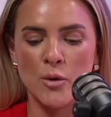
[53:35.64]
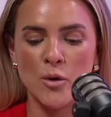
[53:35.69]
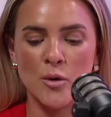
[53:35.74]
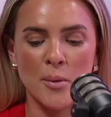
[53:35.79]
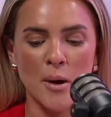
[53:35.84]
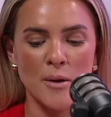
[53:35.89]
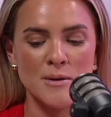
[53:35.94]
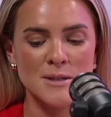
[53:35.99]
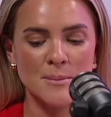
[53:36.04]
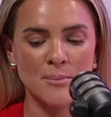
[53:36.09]
we were
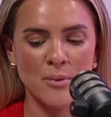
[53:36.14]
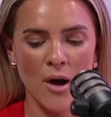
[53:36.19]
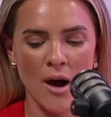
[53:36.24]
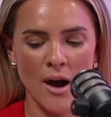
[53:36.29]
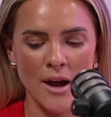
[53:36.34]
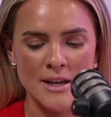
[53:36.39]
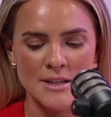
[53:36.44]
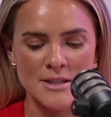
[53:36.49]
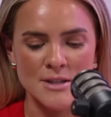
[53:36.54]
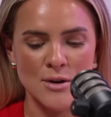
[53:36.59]
both
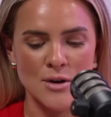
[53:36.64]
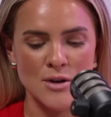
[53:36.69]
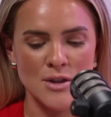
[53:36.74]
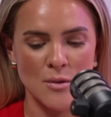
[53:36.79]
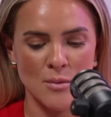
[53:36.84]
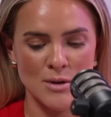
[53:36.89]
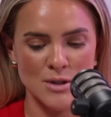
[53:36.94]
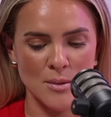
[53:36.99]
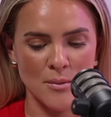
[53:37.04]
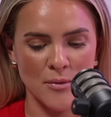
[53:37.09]
surprised the
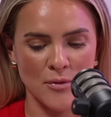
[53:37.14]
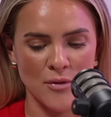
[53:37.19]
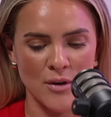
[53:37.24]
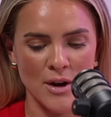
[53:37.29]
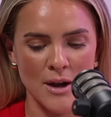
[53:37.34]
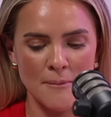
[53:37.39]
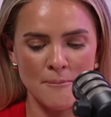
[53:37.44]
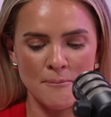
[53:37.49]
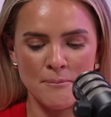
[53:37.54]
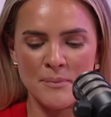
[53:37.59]
other was up for
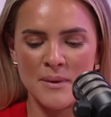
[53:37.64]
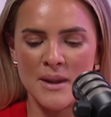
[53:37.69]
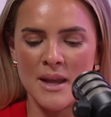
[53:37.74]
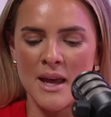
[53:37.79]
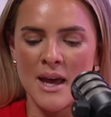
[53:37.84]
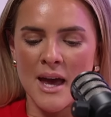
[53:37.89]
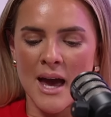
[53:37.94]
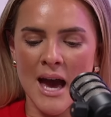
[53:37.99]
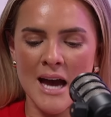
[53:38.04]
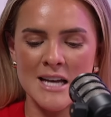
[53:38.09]
it,
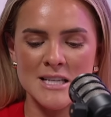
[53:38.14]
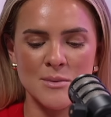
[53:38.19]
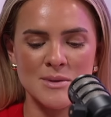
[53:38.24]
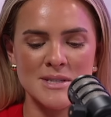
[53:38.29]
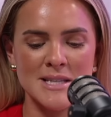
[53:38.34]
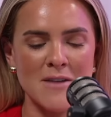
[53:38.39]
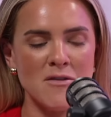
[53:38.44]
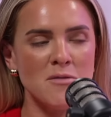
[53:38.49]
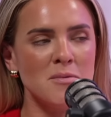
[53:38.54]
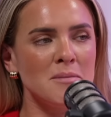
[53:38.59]
as it
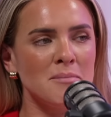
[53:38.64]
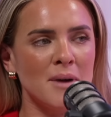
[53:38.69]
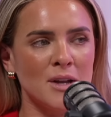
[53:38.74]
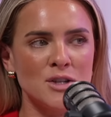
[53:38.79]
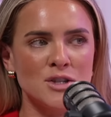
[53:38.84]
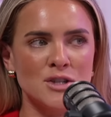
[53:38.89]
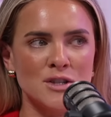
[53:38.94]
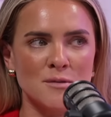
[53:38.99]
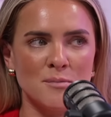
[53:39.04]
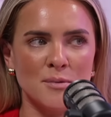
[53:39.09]
was never been
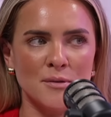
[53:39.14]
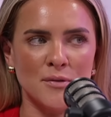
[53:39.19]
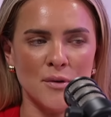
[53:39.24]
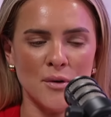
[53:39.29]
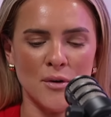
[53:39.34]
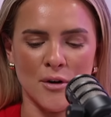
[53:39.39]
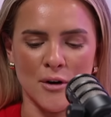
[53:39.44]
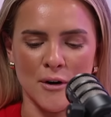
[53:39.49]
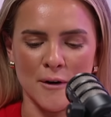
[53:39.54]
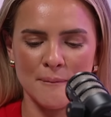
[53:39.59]
mentioned
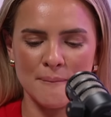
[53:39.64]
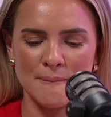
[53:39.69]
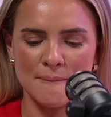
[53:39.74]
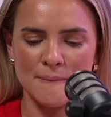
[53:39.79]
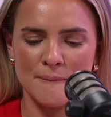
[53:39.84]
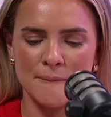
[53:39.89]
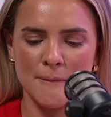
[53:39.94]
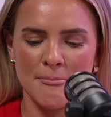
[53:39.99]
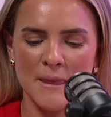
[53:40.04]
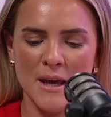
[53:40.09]
before.
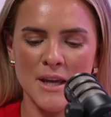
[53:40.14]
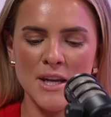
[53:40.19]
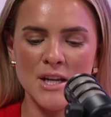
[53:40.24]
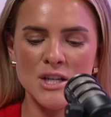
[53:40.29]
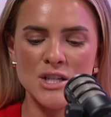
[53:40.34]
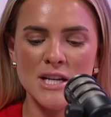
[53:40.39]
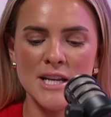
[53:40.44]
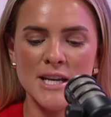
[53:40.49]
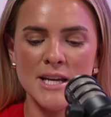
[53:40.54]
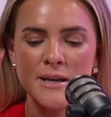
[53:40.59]

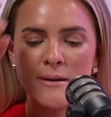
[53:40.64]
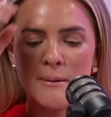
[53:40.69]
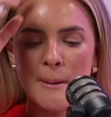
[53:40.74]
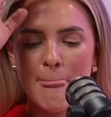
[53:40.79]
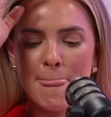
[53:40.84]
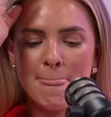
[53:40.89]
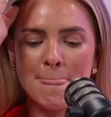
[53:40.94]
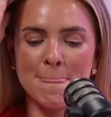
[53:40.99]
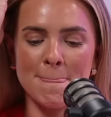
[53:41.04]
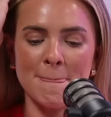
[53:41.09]

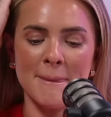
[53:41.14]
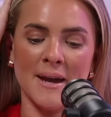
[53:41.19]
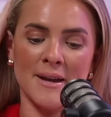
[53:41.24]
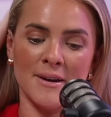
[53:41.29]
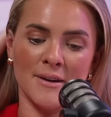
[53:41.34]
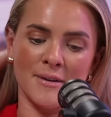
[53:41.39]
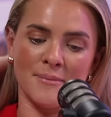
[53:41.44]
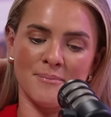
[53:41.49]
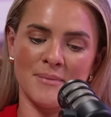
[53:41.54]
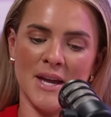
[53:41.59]
Initially, I
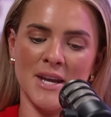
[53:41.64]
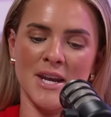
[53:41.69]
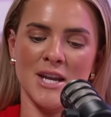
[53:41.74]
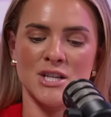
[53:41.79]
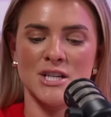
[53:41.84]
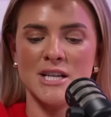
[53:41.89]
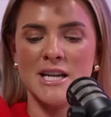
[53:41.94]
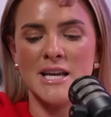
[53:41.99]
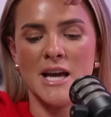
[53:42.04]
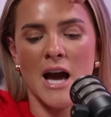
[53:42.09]
know.
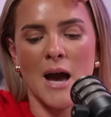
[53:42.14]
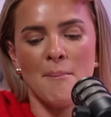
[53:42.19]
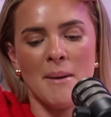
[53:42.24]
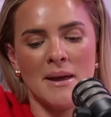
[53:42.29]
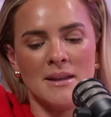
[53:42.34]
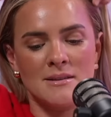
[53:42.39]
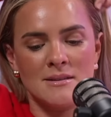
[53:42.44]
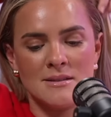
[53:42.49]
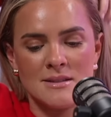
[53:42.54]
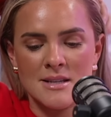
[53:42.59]
Initially, I
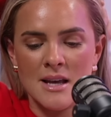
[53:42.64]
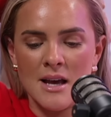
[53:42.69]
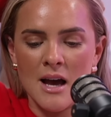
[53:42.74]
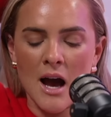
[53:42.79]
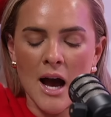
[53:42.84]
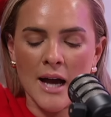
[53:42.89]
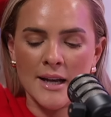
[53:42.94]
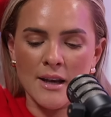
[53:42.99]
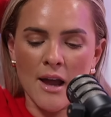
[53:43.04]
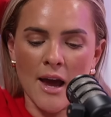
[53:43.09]
meant
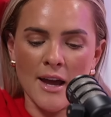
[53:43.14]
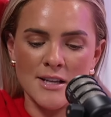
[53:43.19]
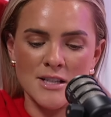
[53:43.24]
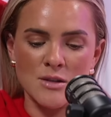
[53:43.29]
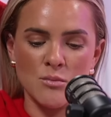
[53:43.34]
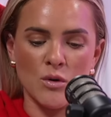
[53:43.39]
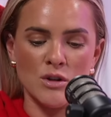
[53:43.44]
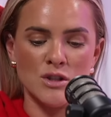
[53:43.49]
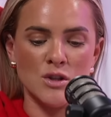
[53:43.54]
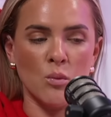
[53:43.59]
I'd like
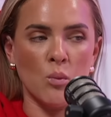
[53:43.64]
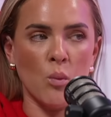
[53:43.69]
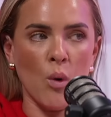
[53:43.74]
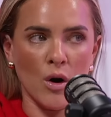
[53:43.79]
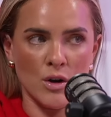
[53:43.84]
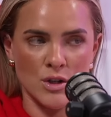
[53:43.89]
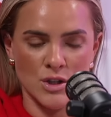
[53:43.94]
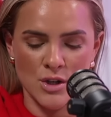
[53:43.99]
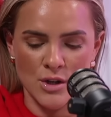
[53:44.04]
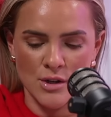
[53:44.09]
someone to
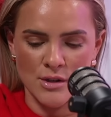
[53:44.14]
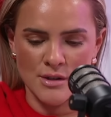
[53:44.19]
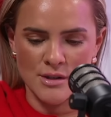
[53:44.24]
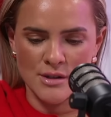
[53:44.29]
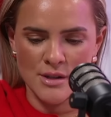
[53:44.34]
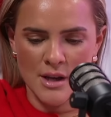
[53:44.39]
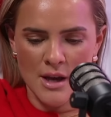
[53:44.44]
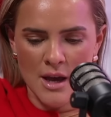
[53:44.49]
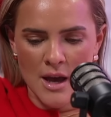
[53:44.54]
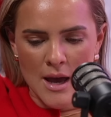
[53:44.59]
watch
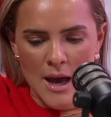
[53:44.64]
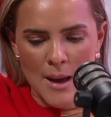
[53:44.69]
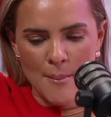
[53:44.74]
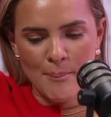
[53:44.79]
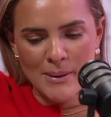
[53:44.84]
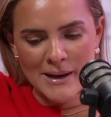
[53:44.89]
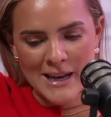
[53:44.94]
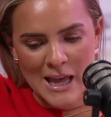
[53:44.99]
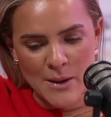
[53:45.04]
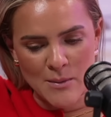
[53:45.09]
us
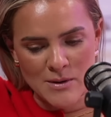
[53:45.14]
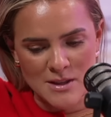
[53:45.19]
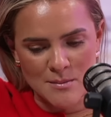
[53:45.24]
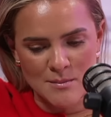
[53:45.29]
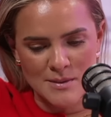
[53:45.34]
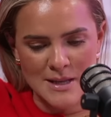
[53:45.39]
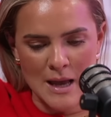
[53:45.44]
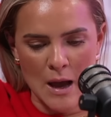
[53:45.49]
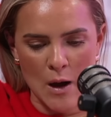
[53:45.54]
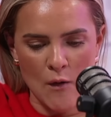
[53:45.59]
and play with
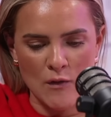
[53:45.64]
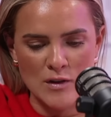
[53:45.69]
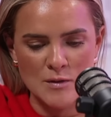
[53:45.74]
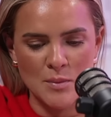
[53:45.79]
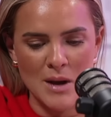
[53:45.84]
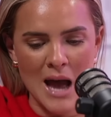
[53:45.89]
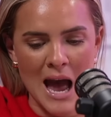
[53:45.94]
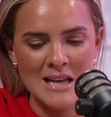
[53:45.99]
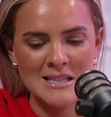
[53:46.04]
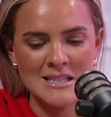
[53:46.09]
themselves.
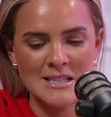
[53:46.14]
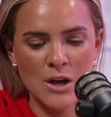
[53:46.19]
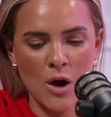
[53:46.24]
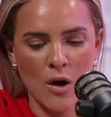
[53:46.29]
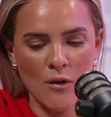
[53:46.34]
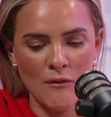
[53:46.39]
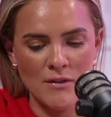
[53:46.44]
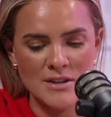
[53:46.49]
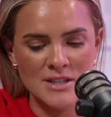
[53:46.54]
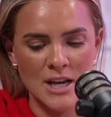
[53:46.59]
But as
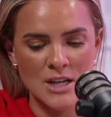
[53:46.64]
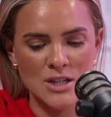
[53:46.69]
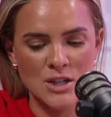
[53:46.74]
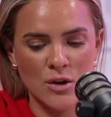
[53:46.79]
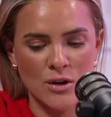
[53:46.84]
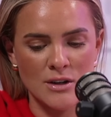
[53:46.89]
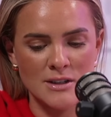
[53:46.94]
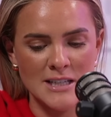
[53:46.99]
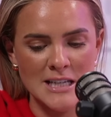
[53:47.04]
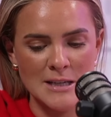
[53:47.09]

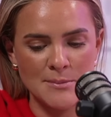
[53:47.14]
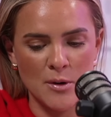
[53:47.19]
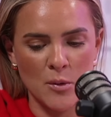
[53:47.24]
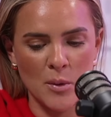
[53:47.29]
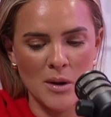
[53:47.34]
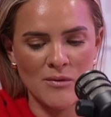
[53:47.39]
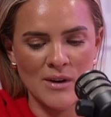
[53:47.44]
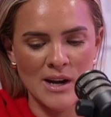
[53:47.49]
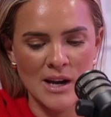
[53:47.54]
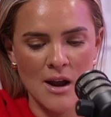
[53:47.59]
conversation got deeper,
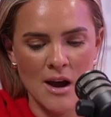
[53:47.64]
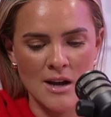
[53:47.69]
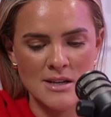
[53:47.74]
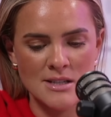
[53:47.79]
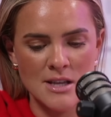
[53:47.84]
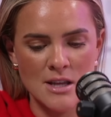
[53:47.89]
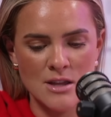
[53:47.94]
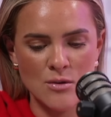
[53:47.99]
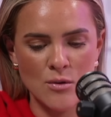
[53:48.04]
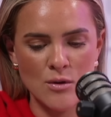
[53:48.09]
we
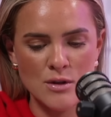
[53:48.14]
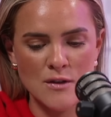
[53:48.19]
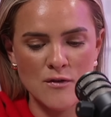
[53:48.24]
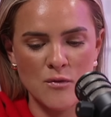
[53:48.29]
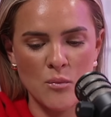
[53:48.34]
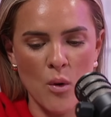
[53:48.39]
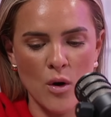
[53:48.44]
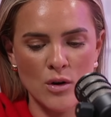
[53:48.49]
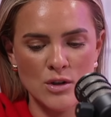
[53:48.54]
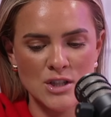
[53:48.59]
realised the thought
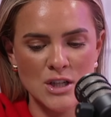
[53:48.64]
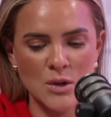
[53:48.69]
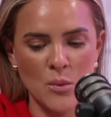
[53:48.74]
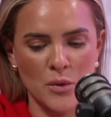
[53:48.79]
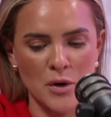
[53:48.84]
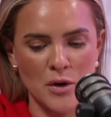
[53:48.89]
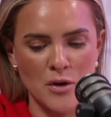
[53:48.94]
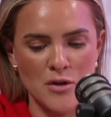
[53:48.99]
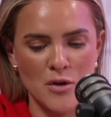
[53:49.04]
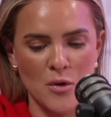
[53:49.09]
of watching
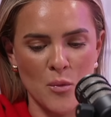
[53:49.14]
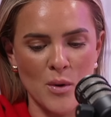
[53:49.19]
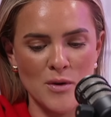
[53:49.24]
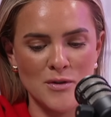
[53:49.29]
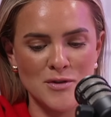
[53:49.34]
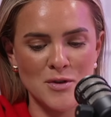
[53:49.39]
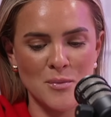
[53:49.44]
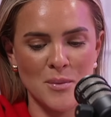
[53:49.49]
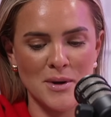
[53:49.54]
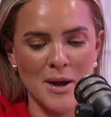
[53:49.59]
one another
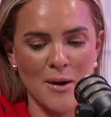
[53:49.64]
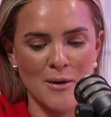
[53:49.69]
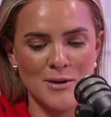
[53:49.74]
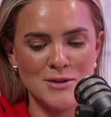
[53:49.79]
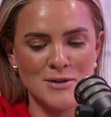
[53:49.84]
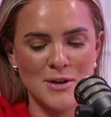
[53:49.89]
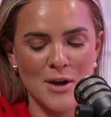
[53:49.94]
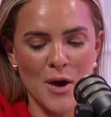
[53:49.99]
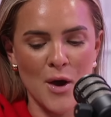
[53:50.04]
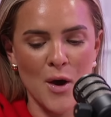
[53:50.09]
with someone
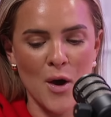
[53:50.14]
else